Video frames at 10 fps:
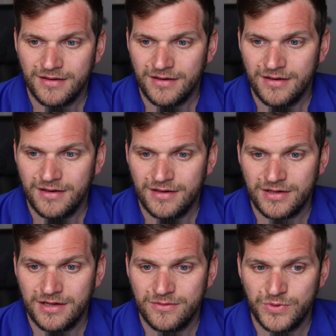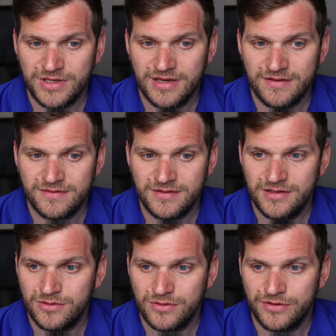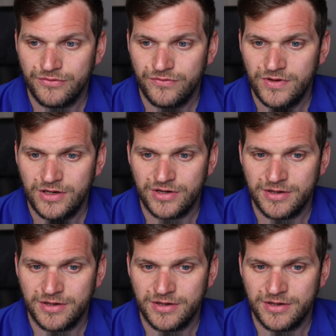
And then we can see or configure,